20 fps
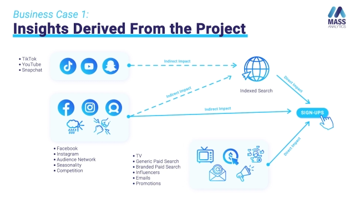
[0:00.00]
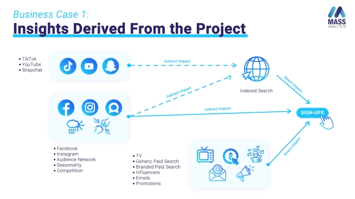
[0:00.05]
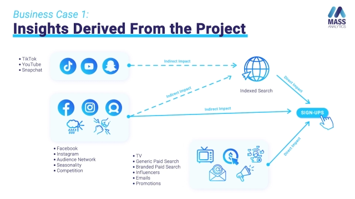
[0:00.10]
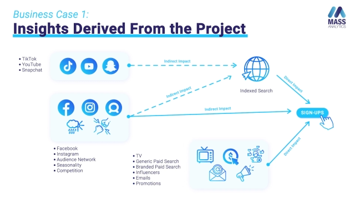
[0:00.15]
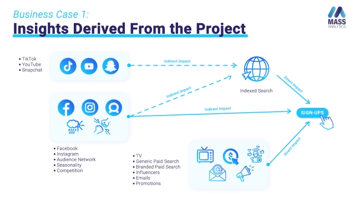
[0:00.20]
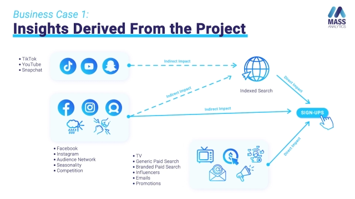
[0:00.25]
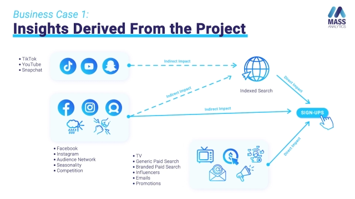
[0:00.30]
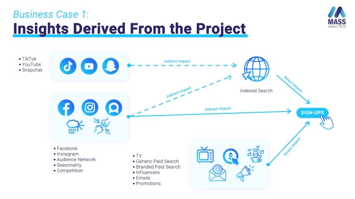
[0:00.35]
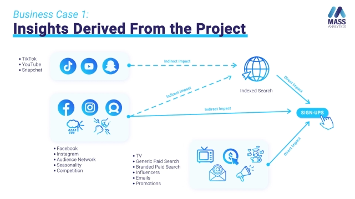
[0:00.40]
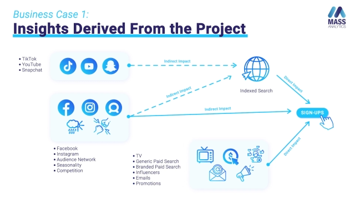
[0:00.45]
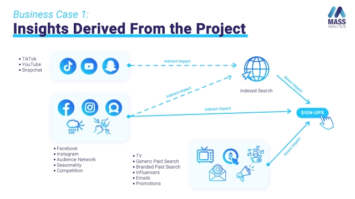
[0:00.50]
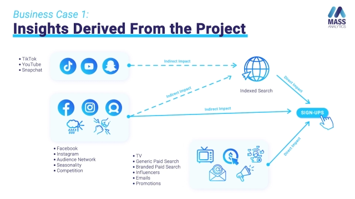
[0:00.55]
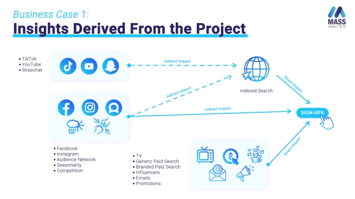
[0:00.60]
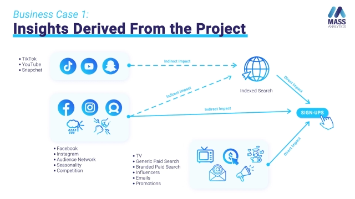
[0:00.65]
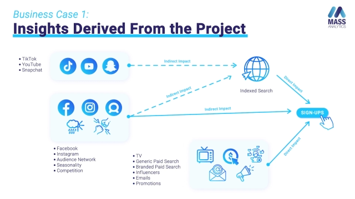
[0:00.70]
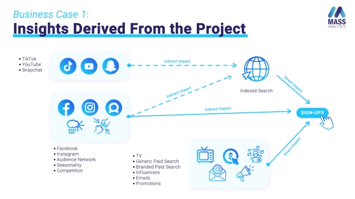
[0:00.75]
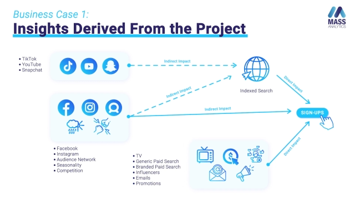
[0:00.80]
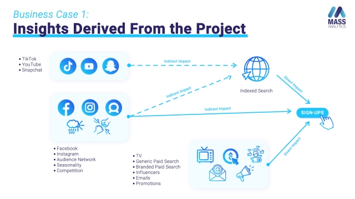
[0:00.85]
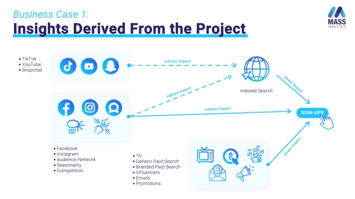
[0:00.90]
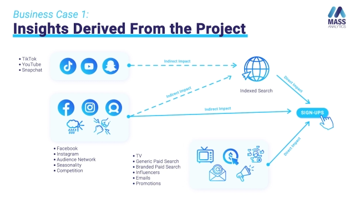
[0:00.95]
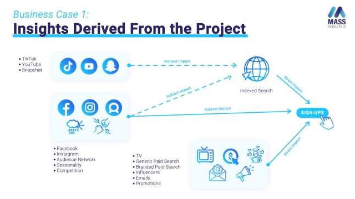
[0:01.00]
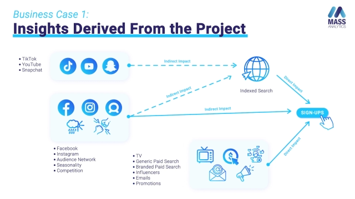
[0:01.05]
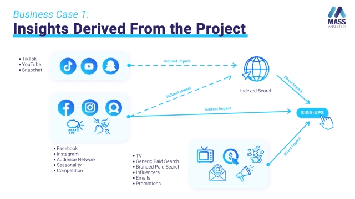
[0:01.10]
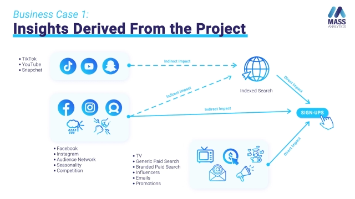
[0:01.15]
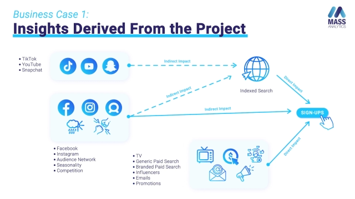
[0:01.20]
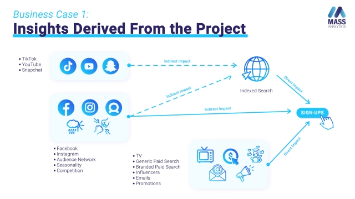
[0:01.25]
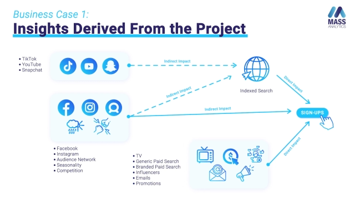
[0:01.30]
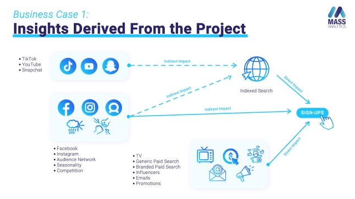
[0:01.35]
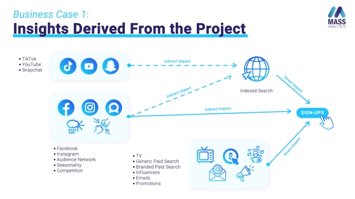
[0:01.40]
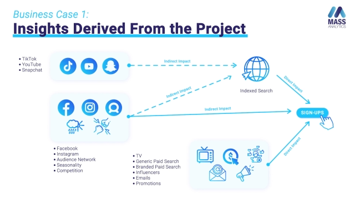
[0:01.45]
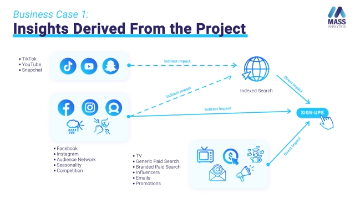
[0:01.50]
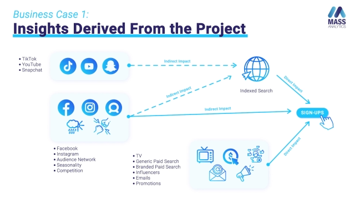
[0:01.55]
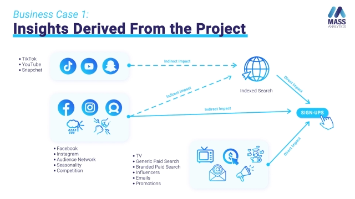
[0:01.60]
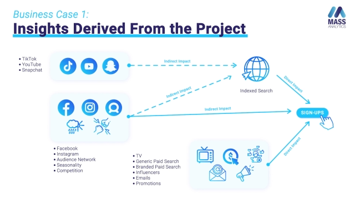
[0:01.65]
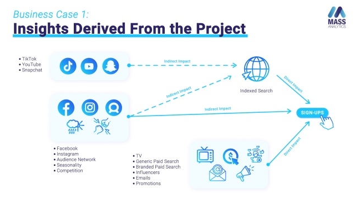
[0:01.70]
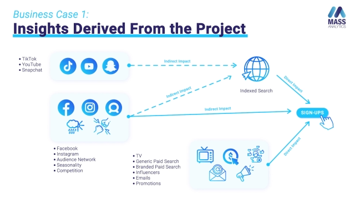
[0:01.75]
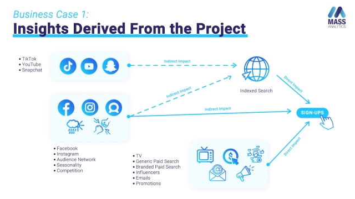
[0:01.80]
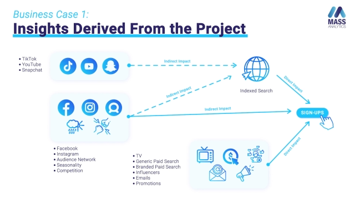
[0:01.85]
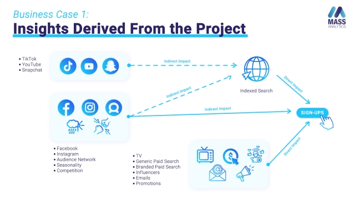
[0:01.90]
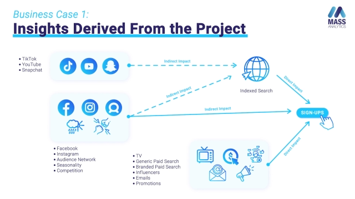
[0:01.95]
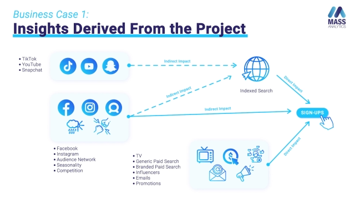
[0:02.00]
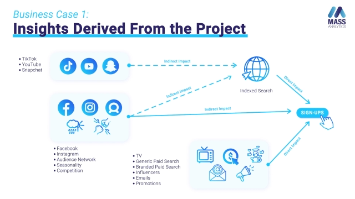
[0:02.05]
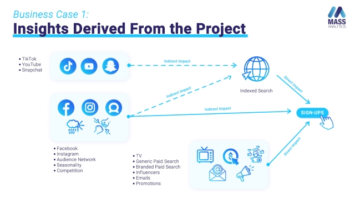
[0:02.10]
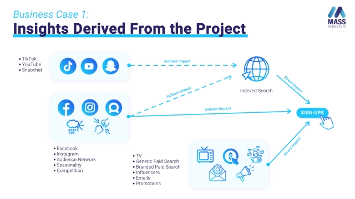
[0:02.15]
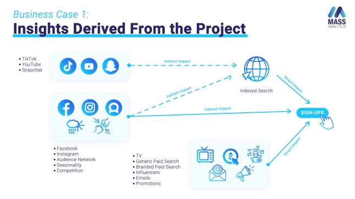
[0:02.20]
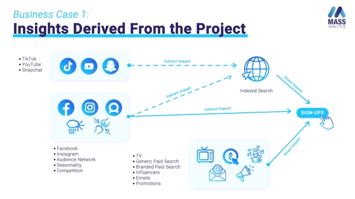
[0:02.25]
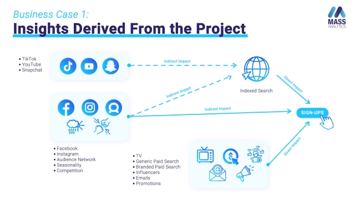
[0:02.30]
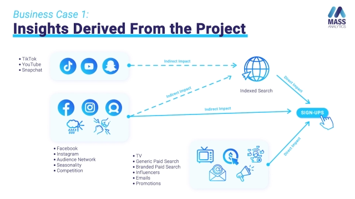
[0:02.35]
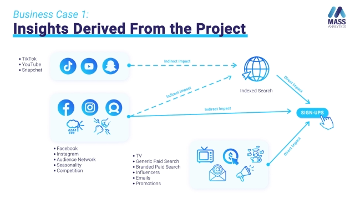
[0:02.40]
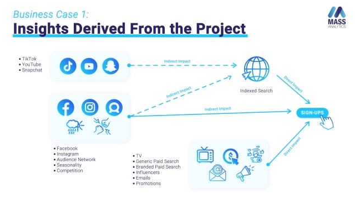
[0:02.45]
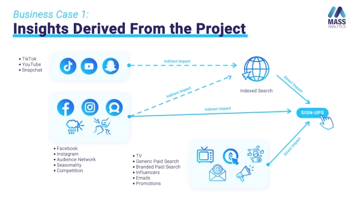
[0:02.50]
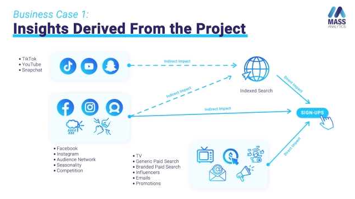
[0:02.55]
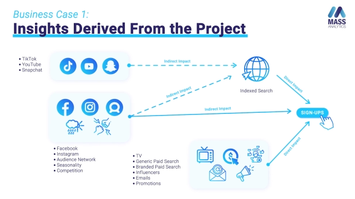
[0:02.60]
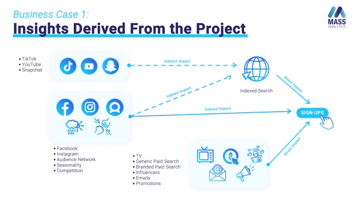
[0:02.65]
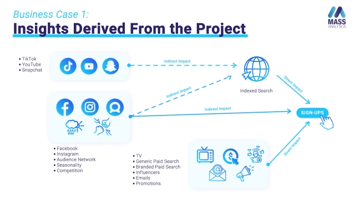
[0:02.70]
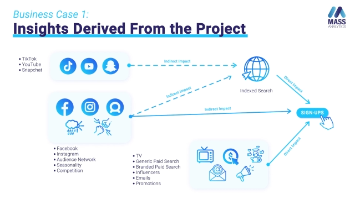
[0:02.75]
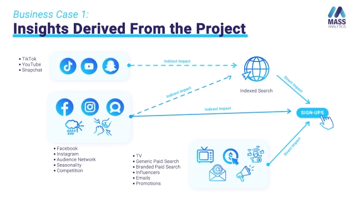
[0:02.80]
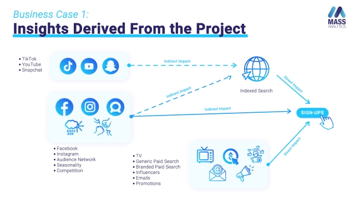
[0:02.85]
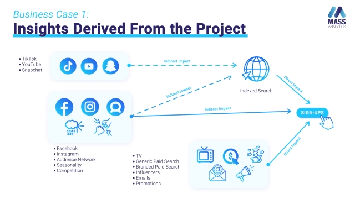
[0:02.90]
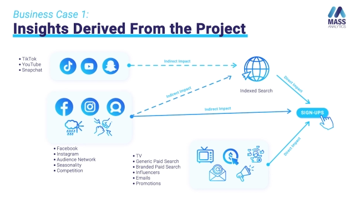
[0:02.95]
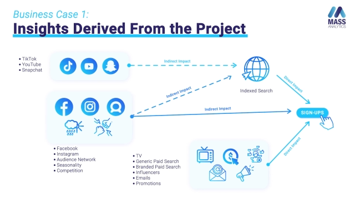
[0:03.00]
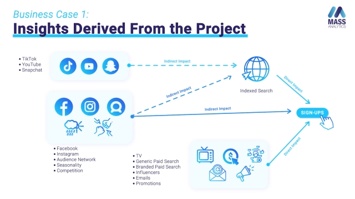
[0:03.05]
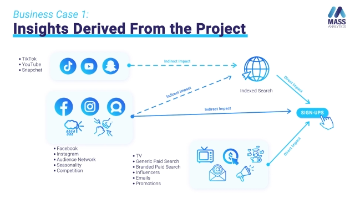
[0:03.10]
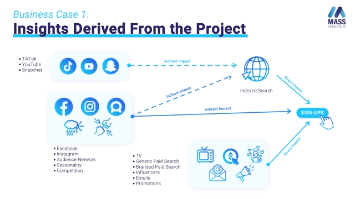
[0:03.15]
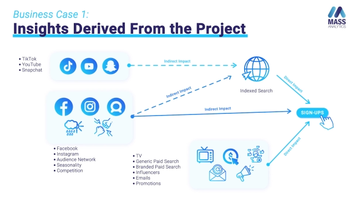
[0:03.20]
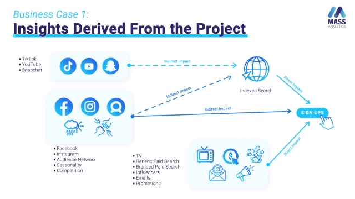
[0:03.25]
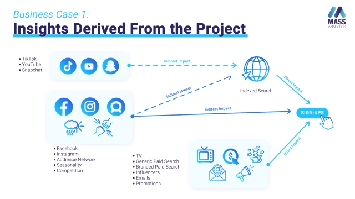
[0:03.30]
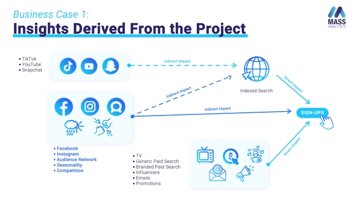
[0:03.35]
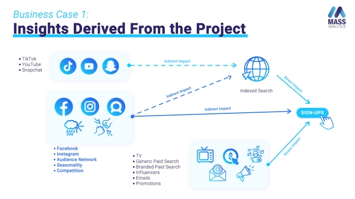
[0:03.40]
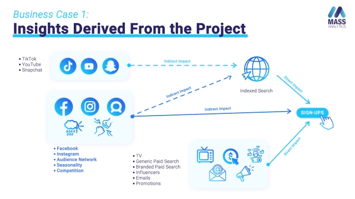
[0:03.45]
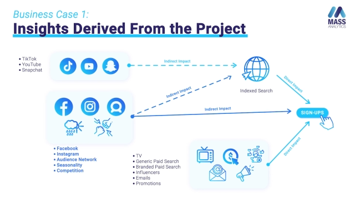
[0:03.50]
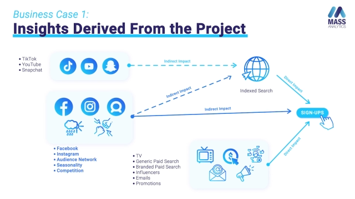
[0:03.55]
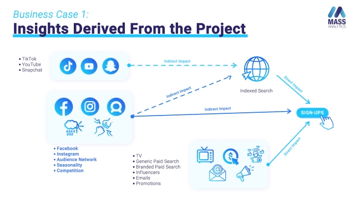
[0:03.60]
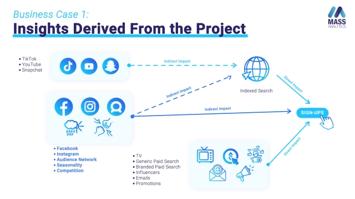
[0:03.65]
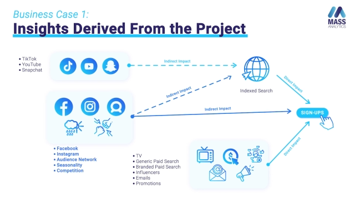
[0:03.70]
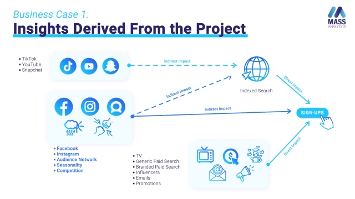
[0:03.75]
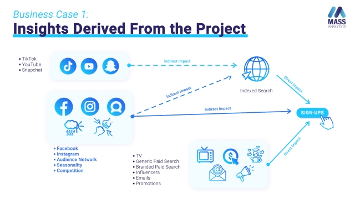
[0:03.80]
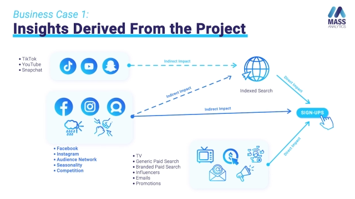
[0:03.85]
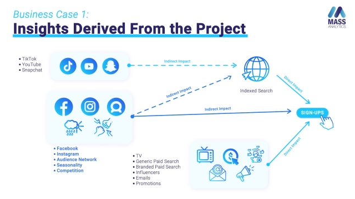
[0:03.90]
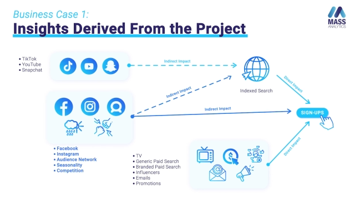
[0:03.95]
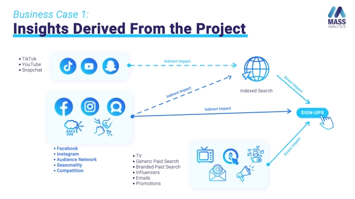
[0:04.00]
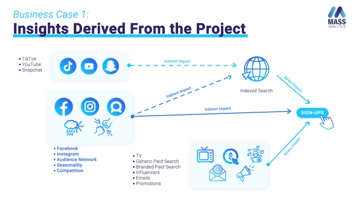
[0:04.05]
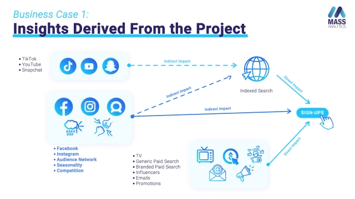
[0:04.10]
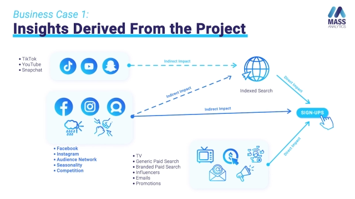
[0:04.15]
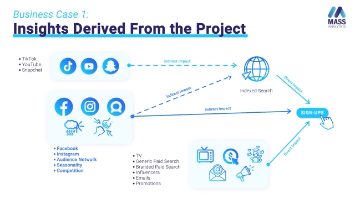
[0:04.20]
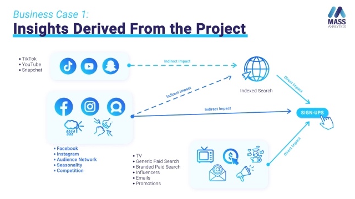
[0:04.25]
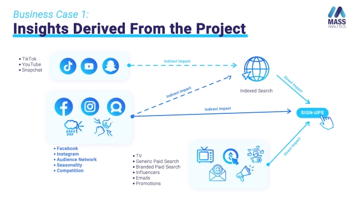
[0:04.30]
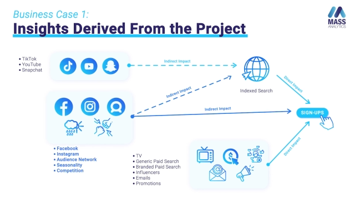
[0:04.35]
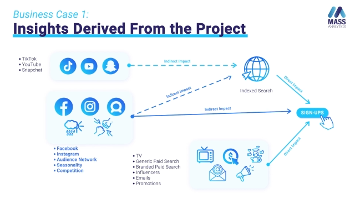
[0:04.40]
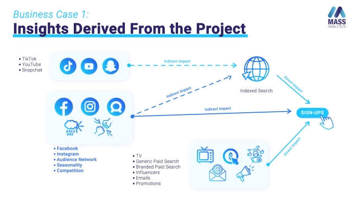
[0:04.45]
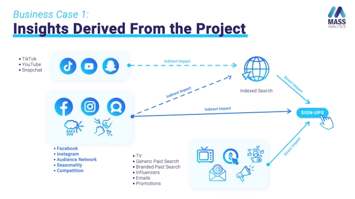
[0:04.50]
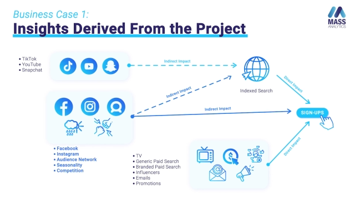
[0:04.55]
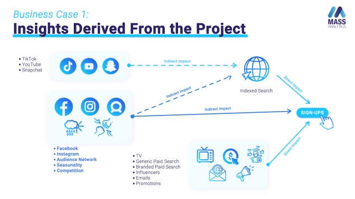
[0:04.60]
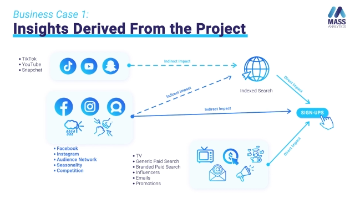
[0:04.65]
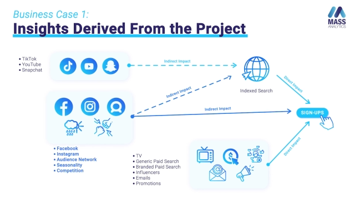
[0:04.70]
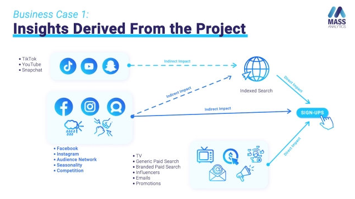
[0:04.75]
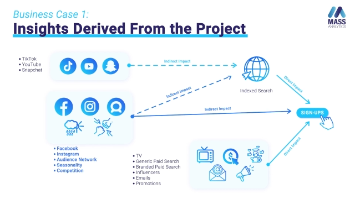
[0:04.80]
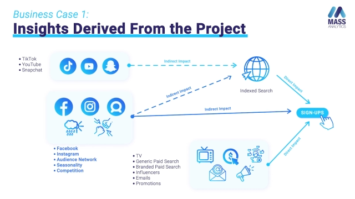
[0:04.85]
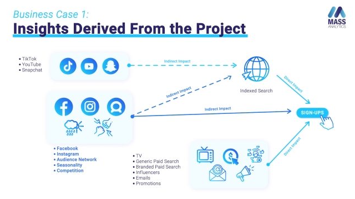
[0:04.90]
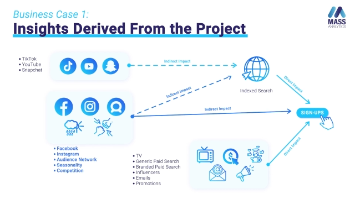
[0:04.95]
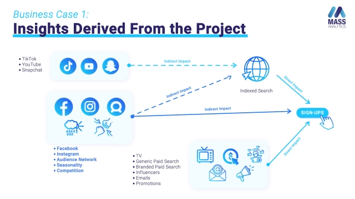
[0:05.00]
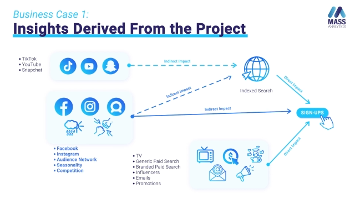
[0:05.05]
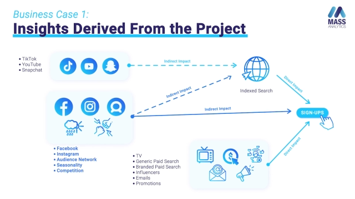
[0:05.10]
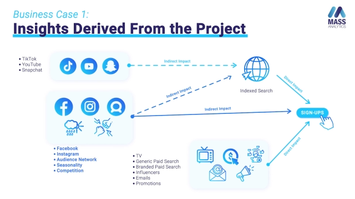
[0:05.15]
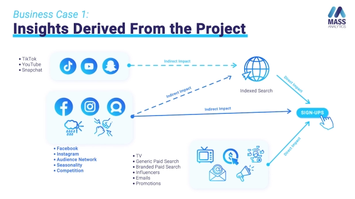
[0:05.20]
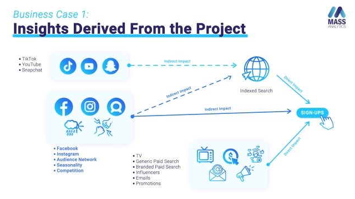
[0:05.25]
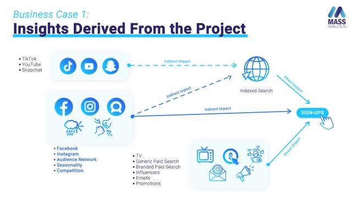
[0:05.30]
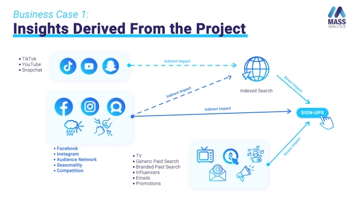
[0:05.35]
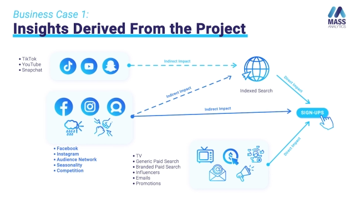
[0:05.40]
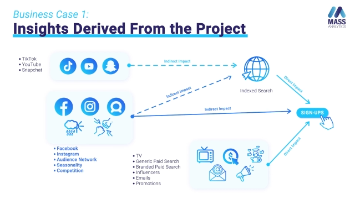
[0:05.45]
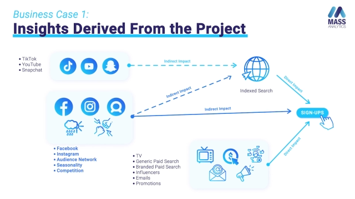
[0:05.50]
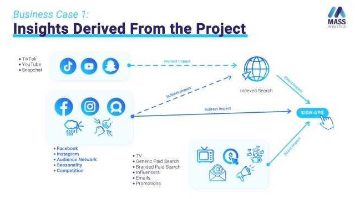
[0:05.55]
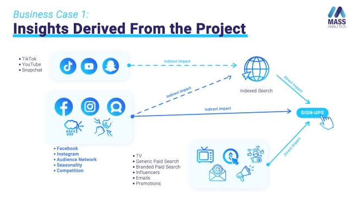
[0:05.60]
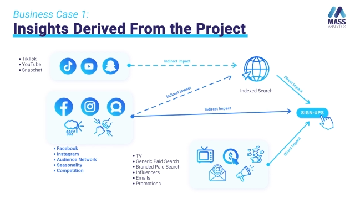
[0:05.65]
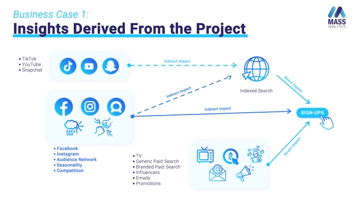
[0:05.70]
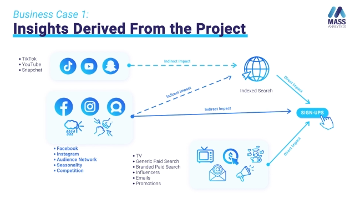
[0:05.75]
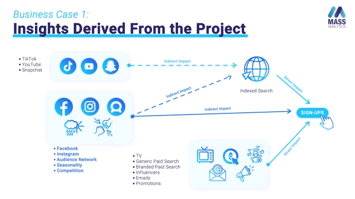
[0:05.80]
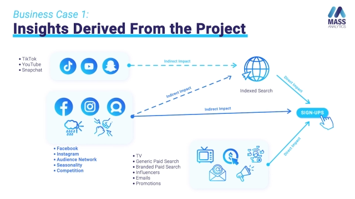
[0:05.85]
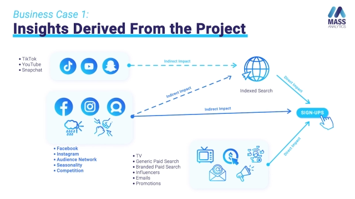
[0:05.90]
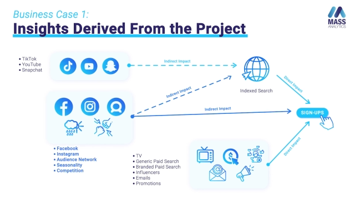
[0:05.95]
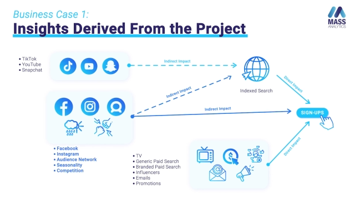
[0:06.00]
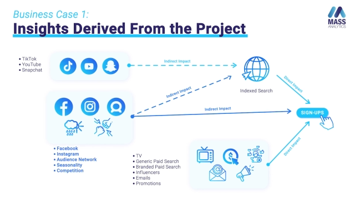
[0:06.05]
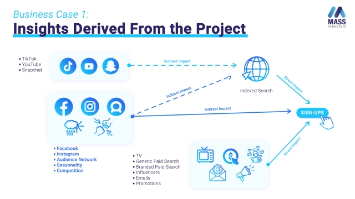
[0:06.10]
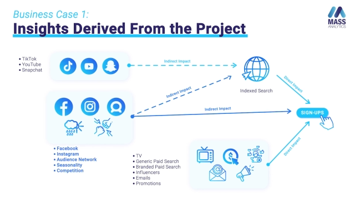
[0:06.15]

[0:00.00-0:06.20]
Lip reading: (no speaker visible)